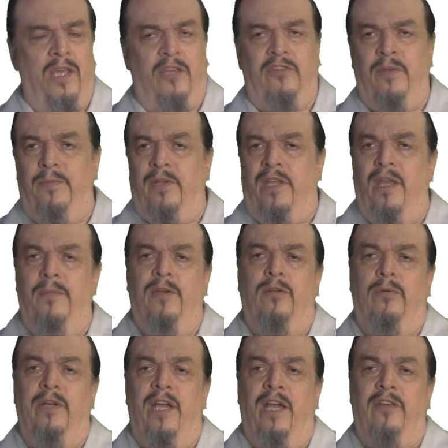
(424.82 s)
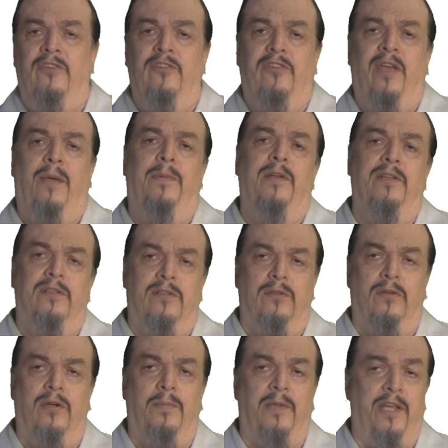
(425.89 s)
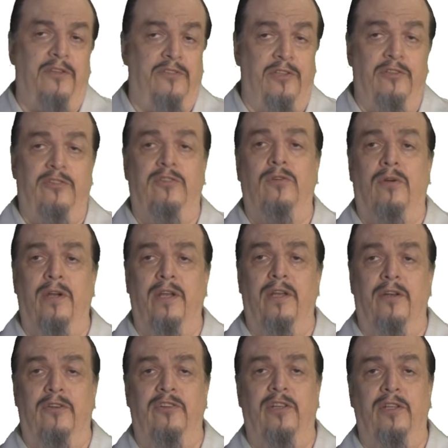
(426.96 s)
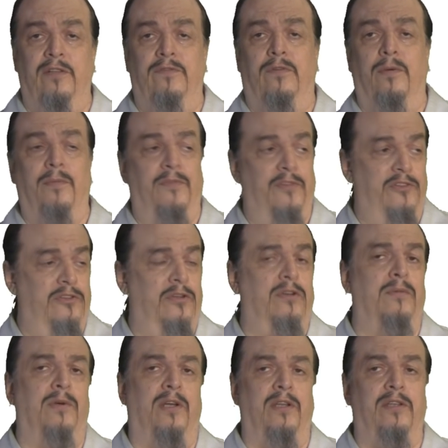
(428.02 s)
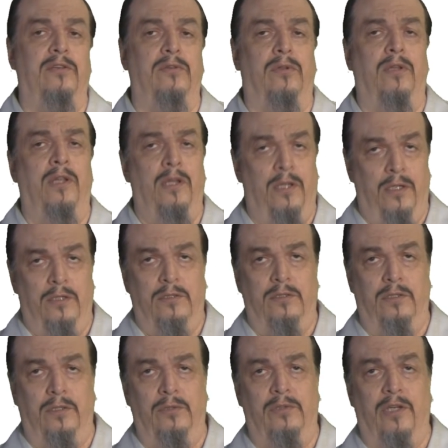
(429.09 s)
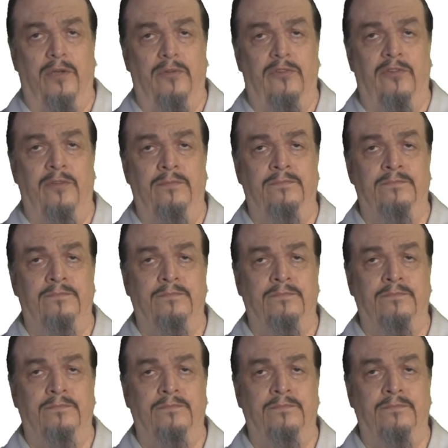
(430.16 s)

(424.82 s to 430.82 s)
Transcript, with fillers: Except that chemical reactions happen in the chloroplast that store energy in the form of the sugar molecule glucose.